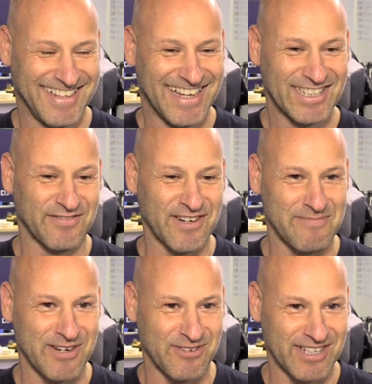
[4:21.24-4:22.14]
It's a
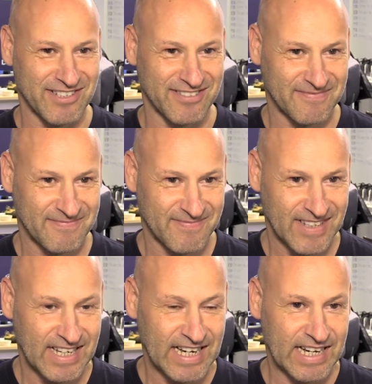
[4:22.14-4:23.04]
very big question.
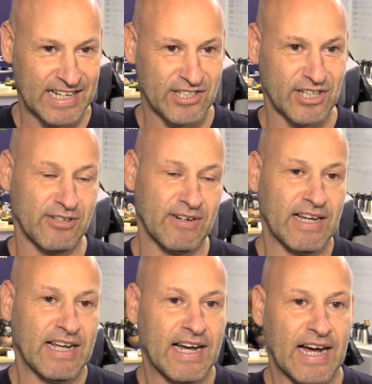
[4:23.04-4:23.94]
So
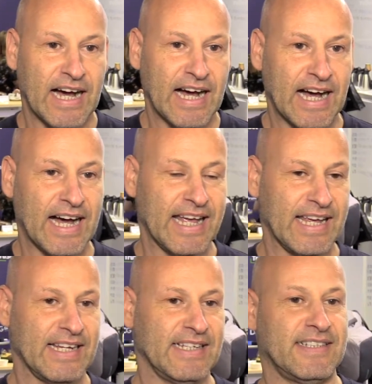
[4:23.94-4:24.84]

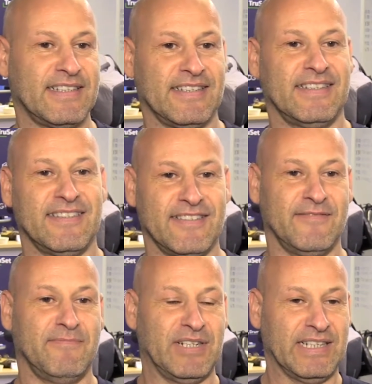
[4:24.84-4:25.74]
I
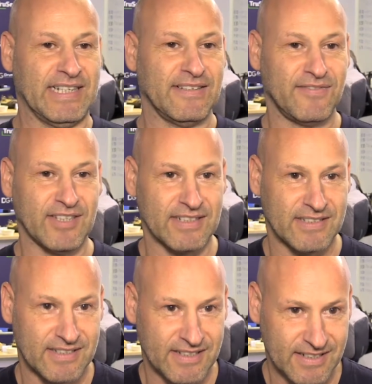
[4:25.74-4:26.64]
believe
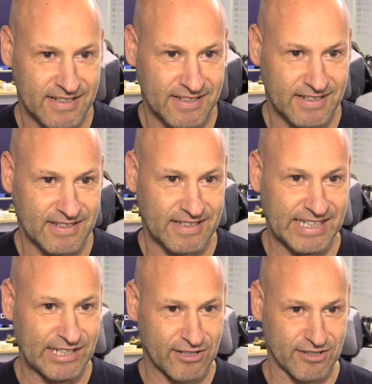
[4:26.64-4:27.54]
that
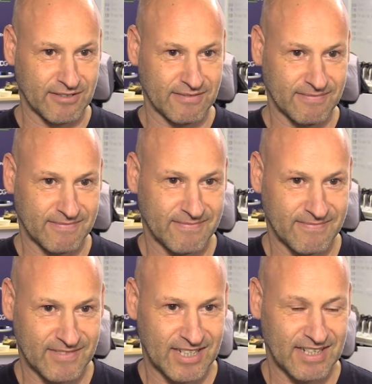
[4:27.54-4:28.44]
Ether
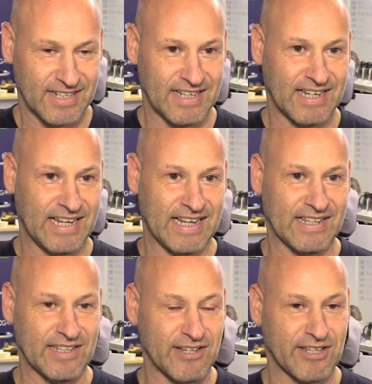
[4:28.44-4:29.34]

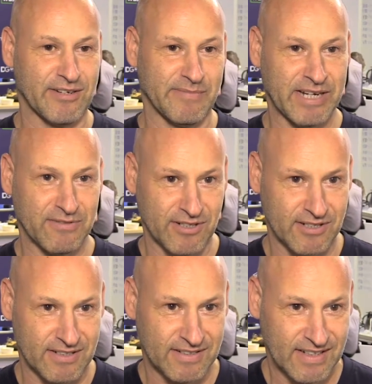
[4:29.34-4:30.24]
and the Ethereum
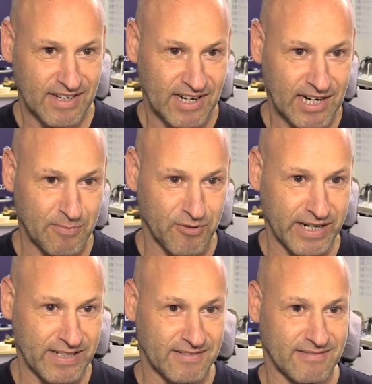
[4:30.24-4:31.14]
network
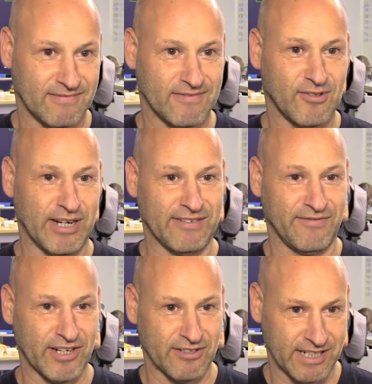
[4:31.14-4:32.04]
operate quite
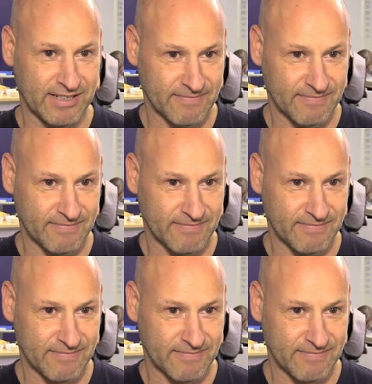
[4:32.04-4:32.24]
fairly.